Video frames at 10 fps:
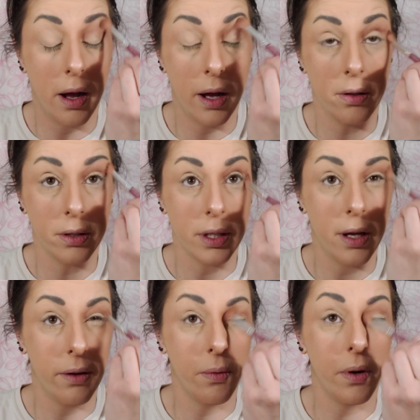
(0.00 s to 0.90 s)
I look
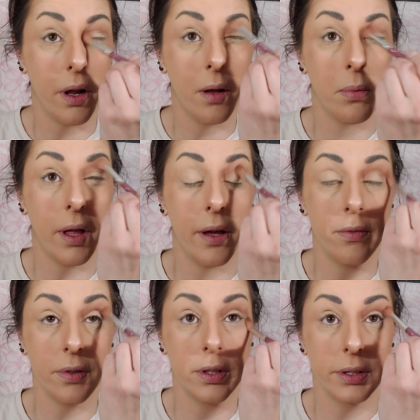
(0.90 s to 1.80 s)
down when I apply it
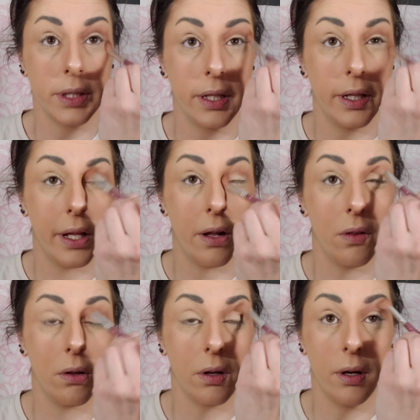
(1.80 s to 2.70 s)
first, and then I'll
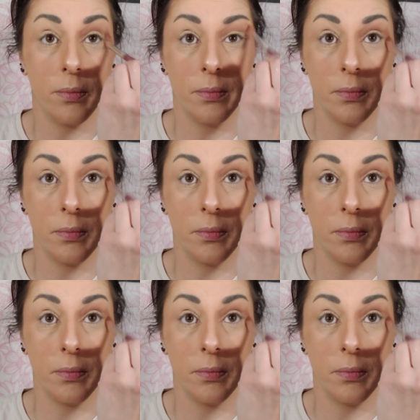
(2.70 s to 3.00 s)
look up.